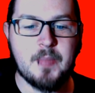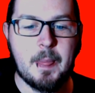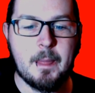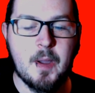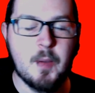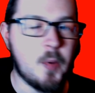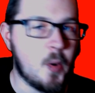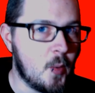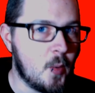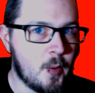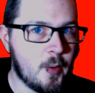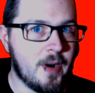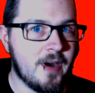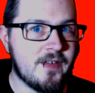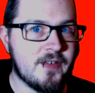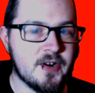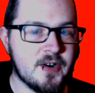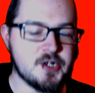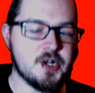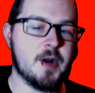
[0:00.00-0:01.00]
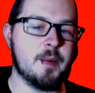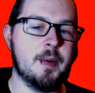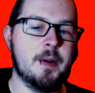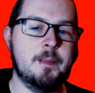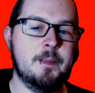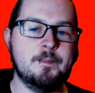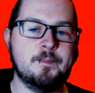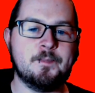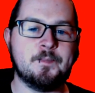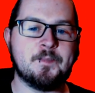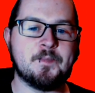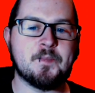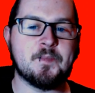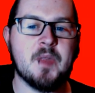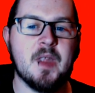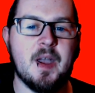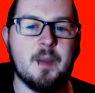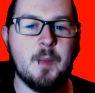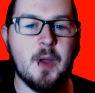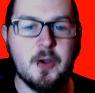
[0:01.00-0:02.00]
But we were offered a job.
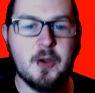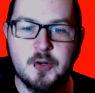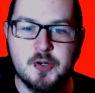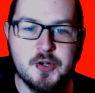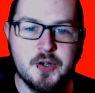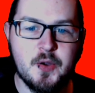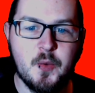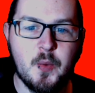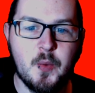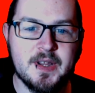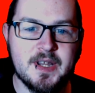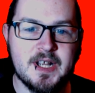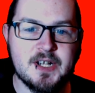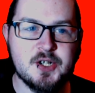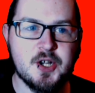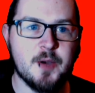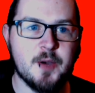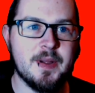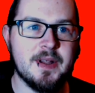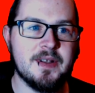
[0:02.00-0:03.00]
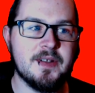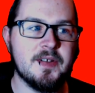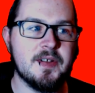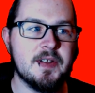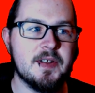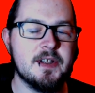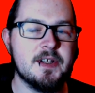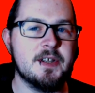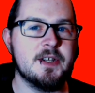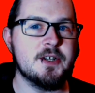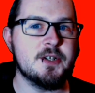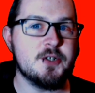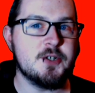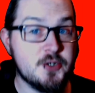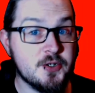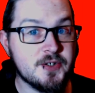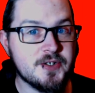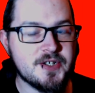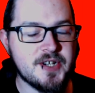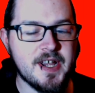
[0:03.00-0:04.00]
I'm not going to show you what that job is
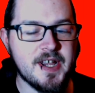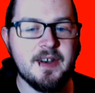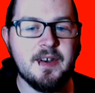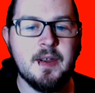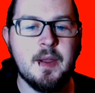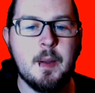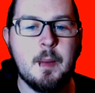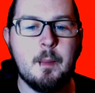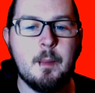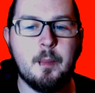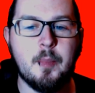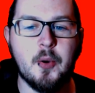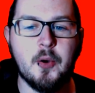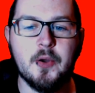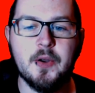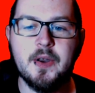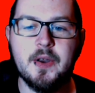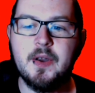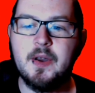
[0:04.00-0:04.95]
just yet, but